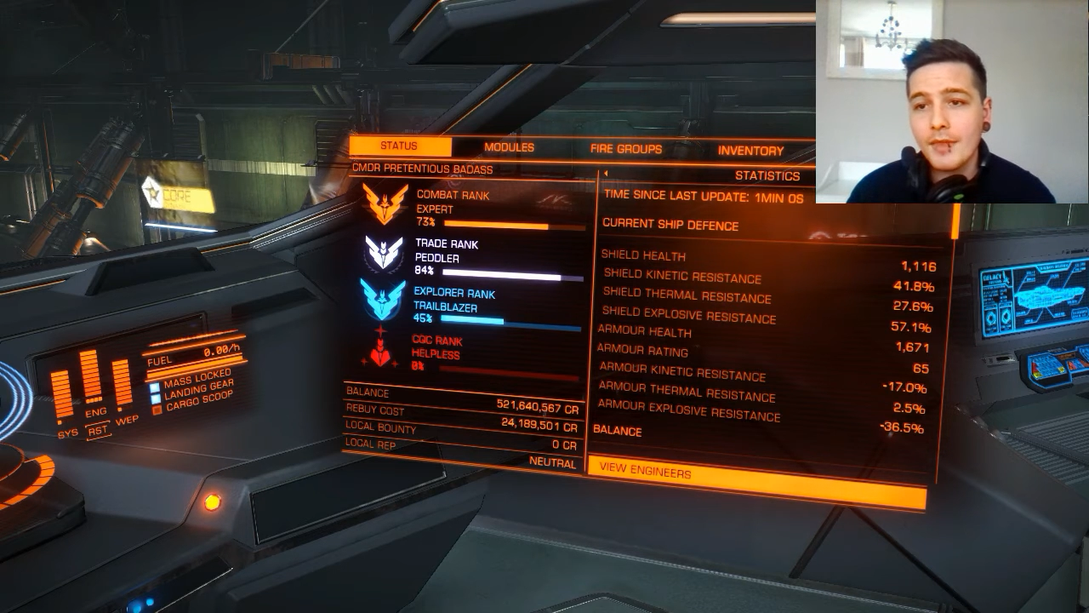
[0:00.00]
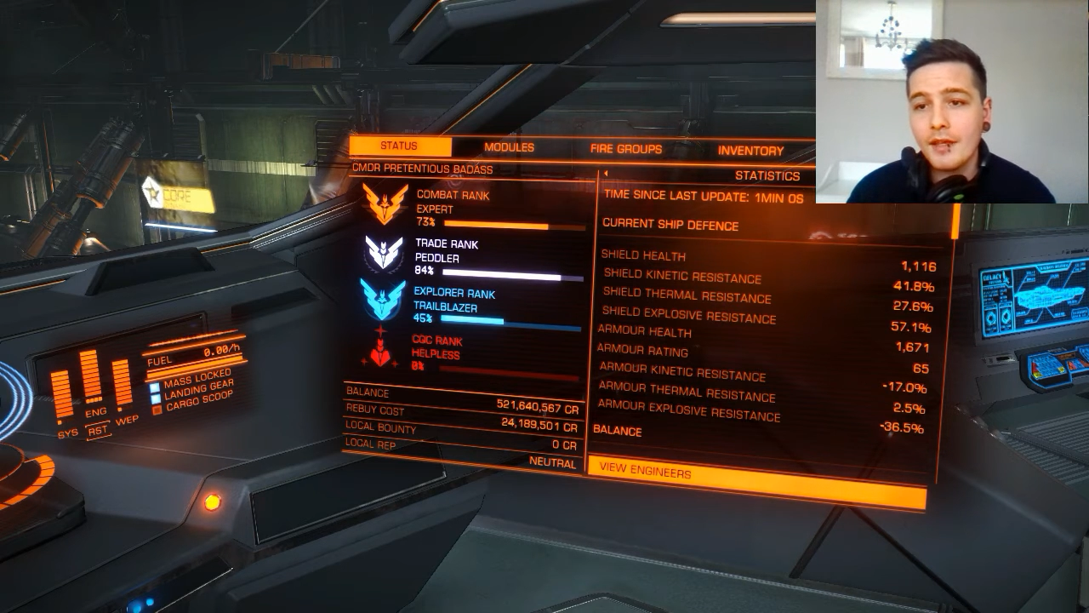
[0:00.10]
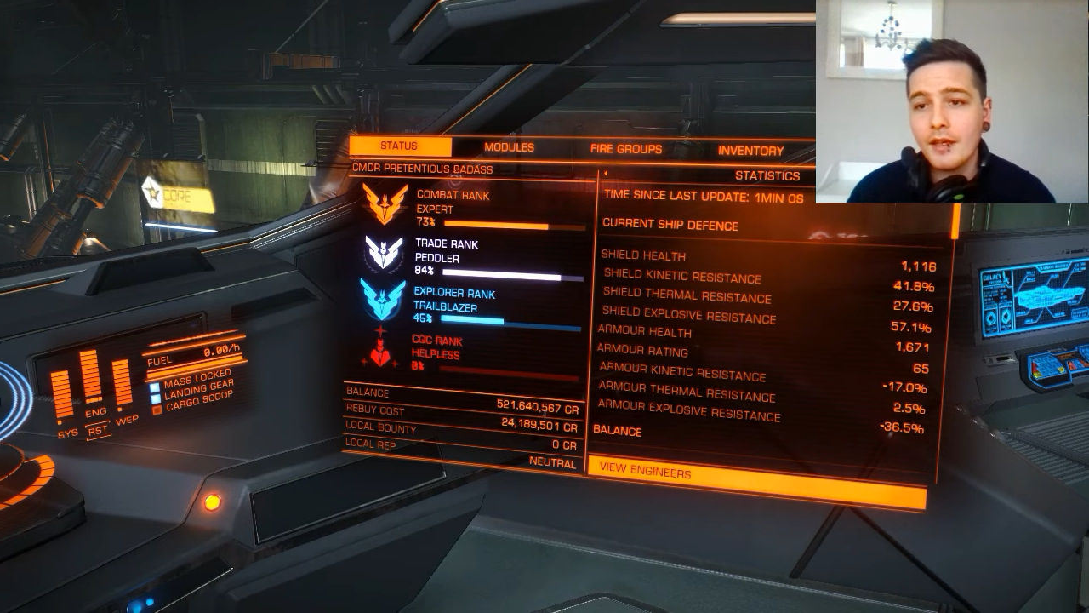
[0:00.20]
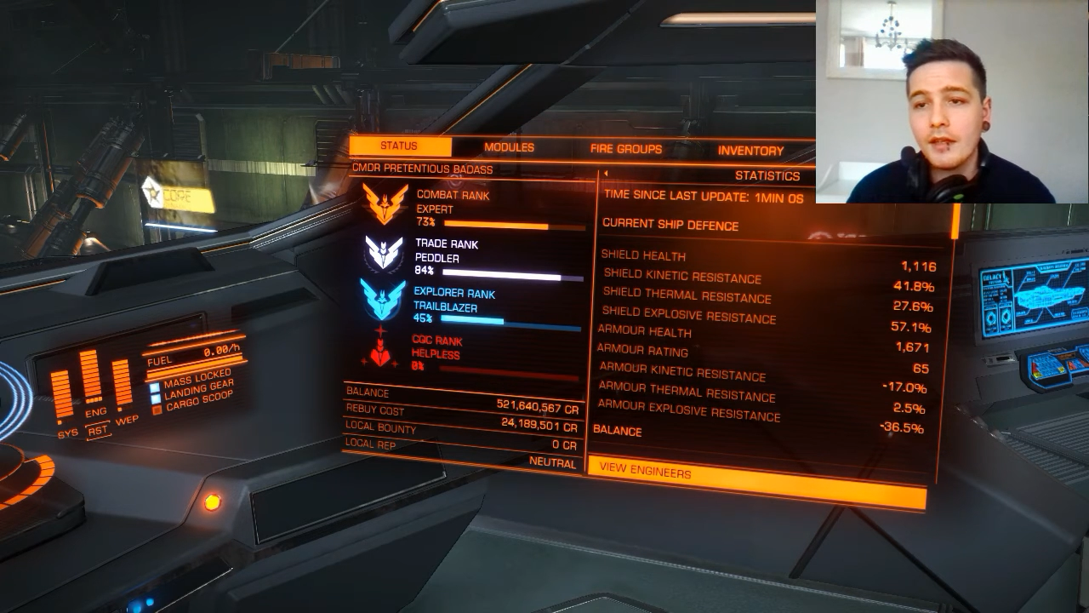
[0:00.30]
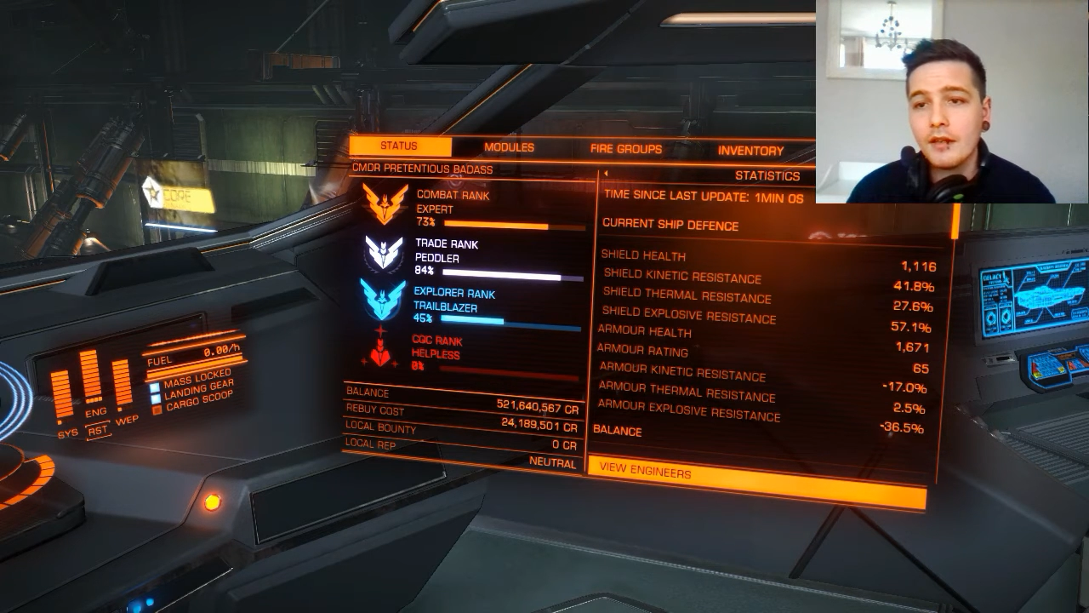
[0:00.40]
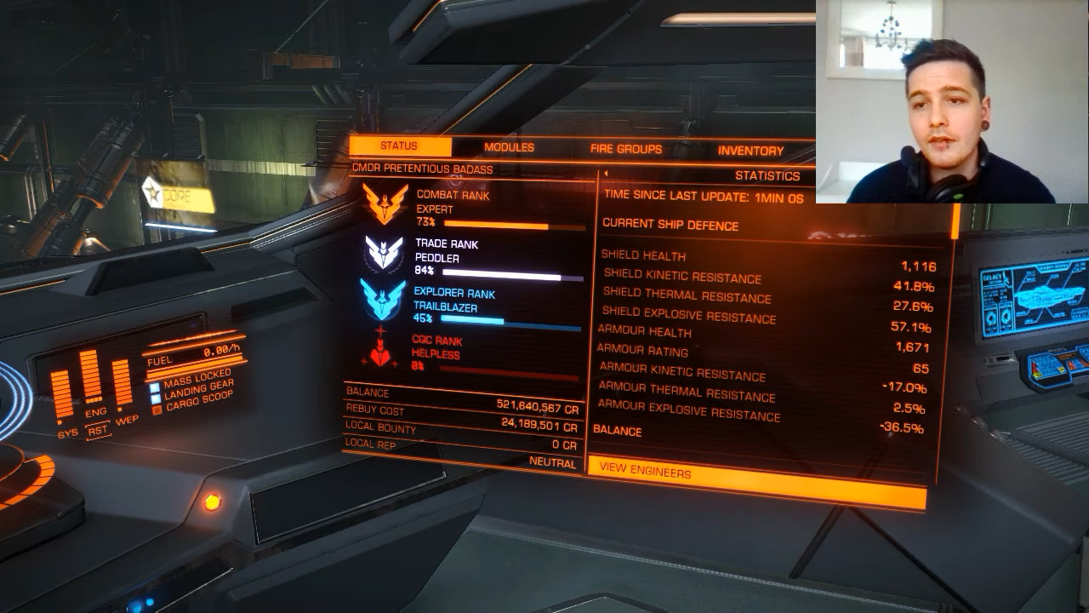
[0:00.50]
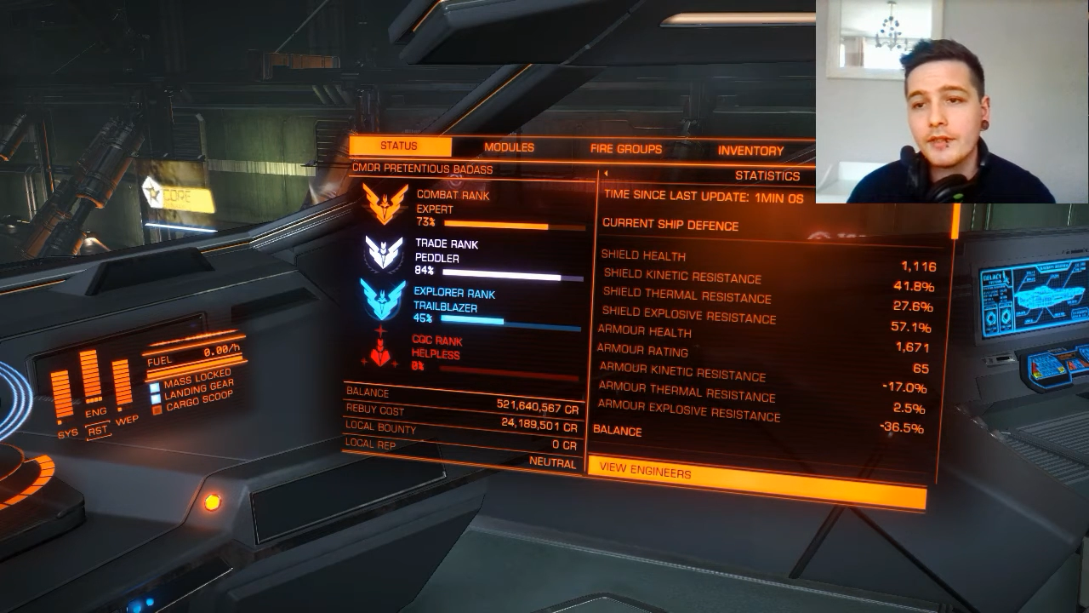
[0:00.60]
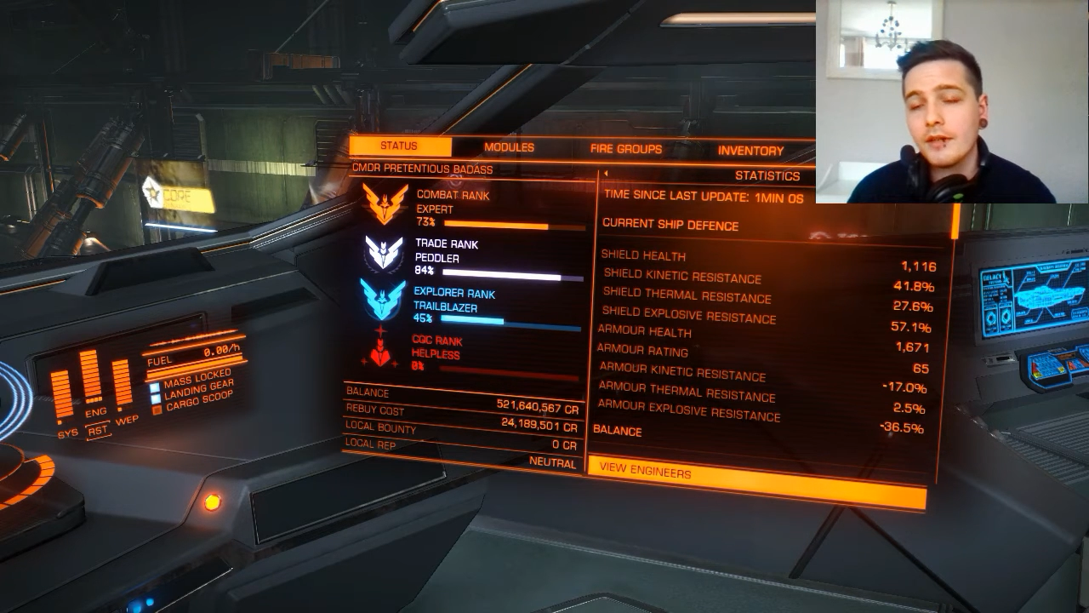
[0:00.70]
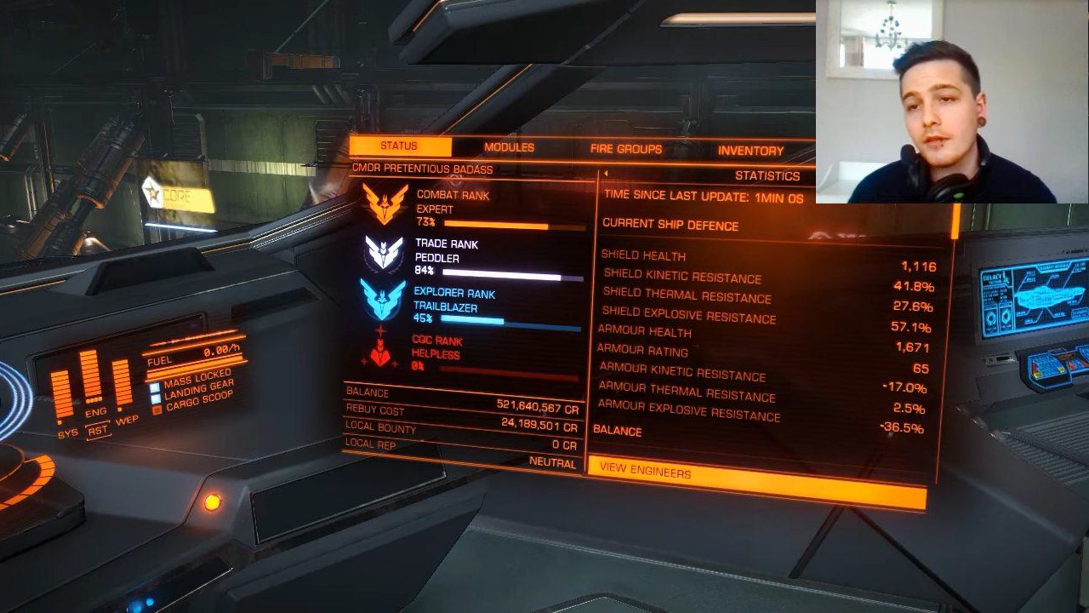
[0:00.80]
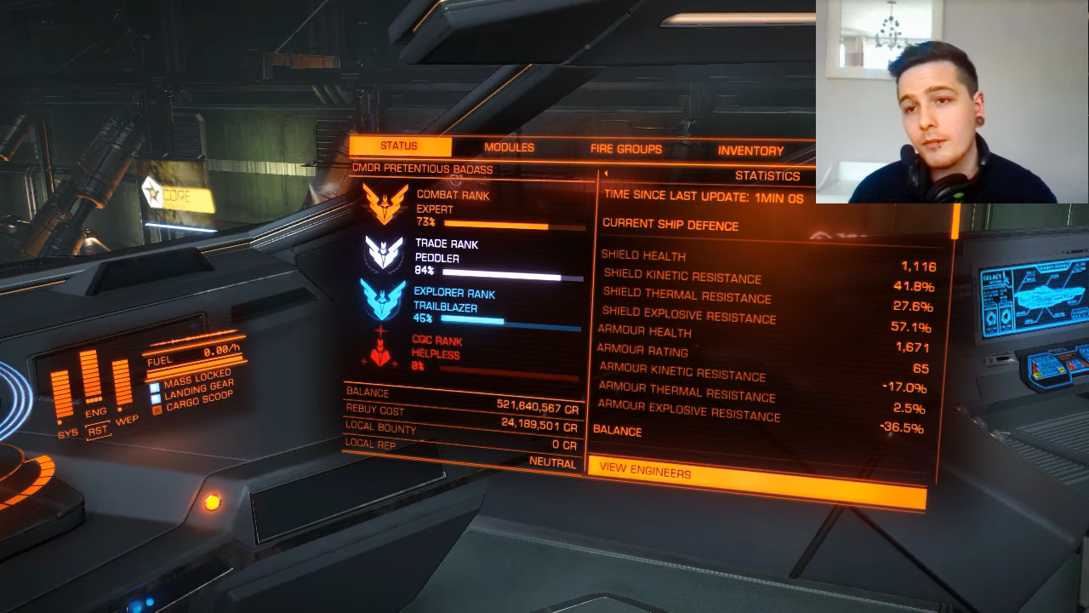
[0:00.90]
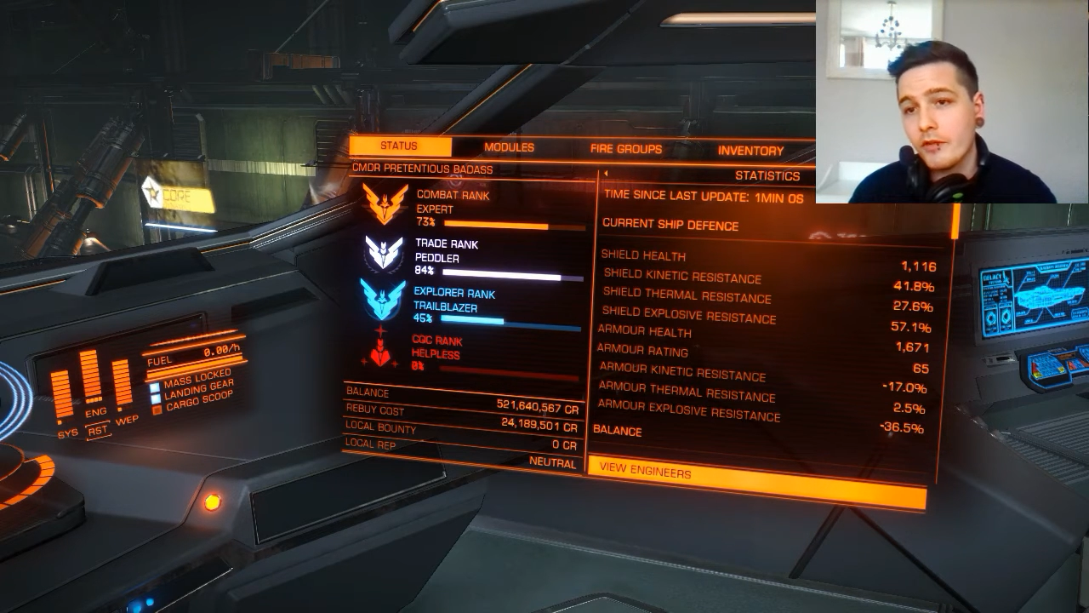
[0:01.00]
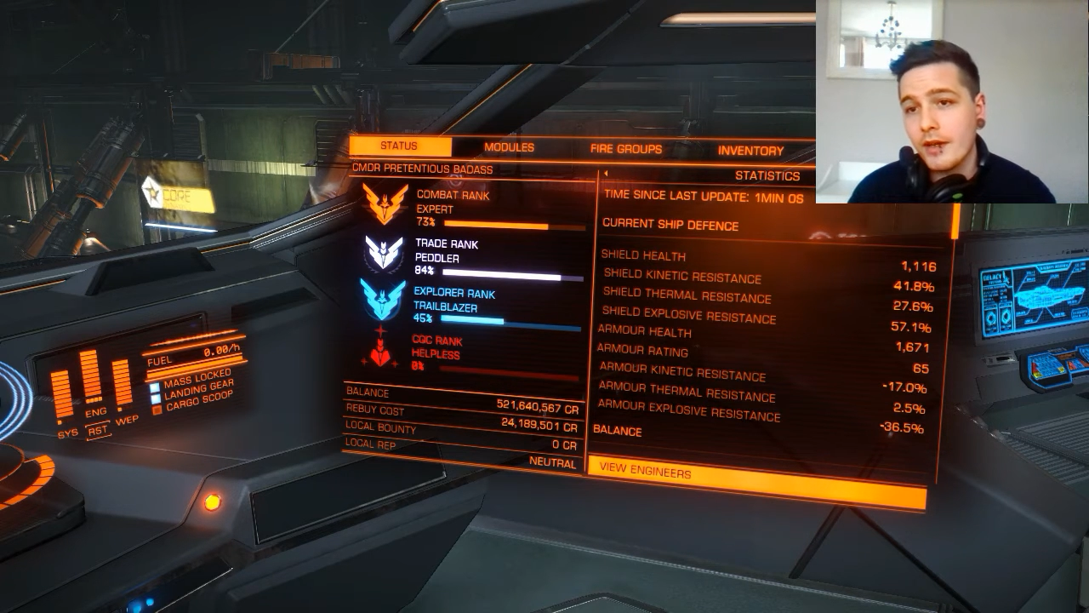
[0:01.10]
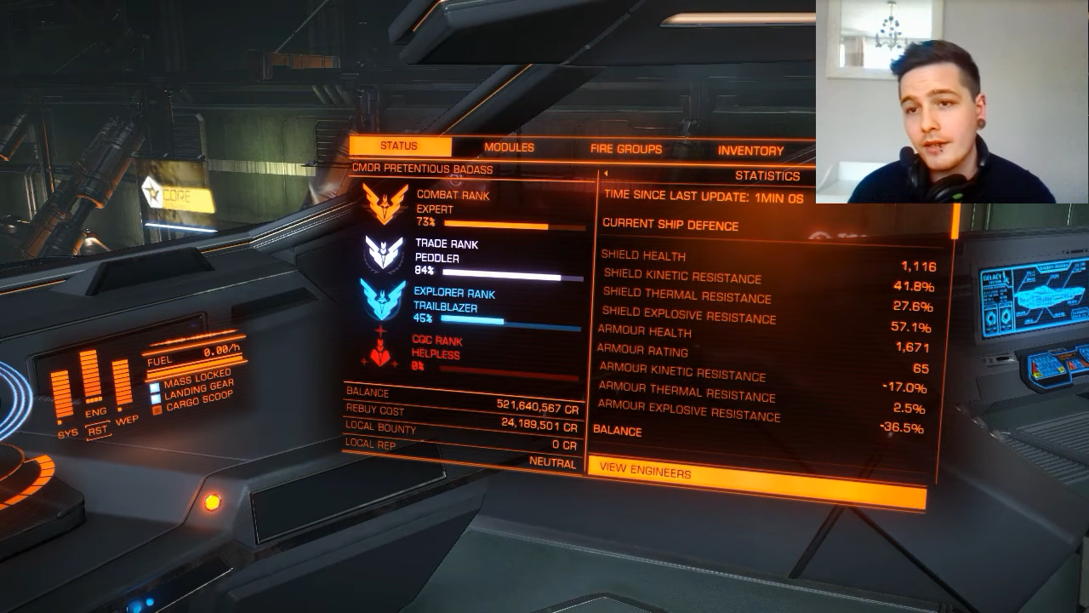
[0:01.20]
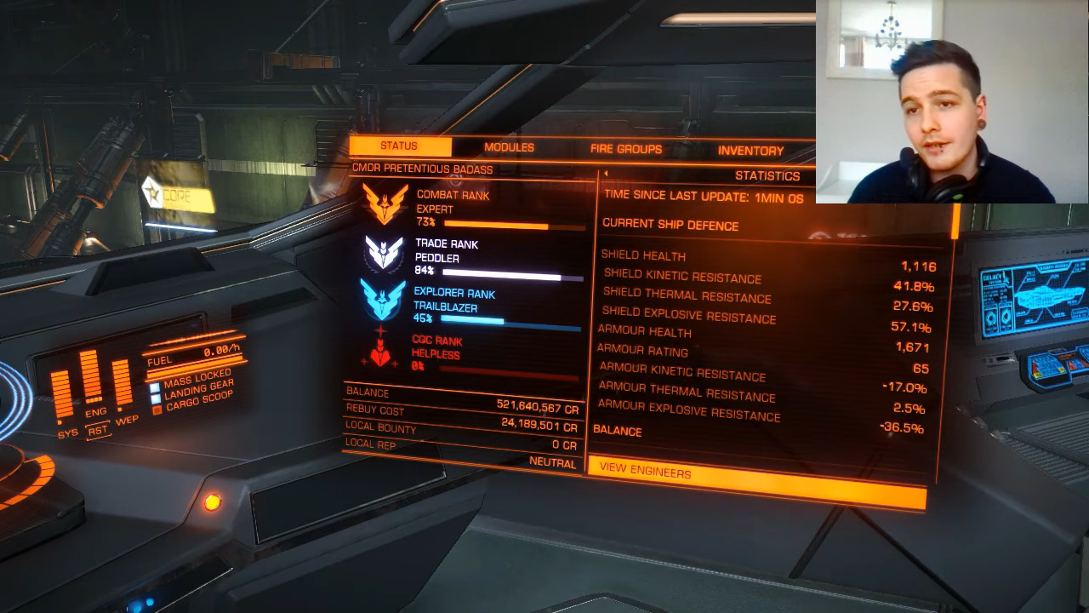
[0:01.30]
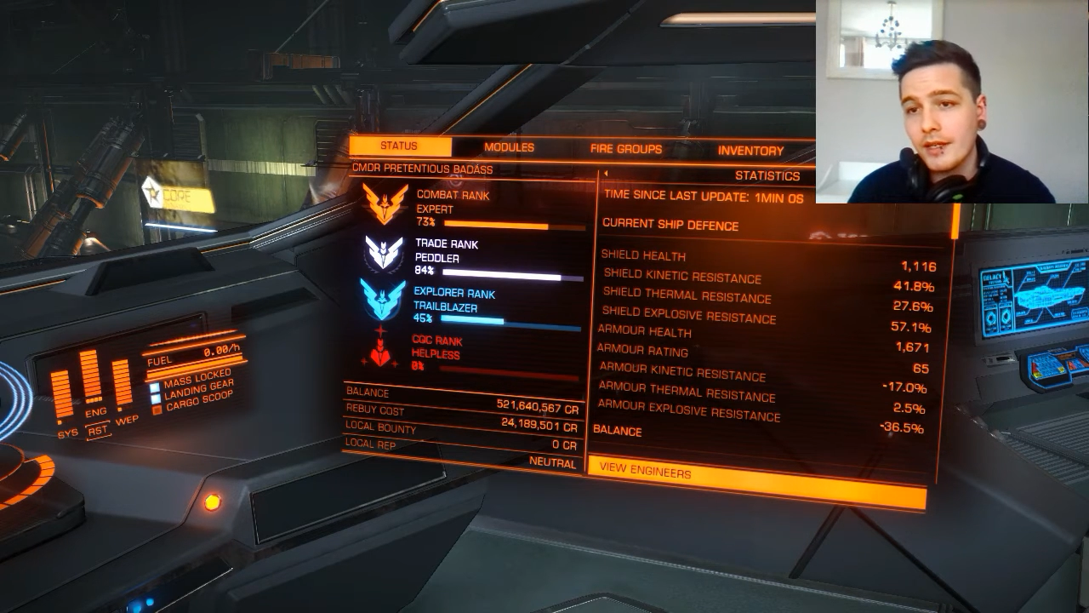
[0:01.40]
obviously, I'm going to be grinding out the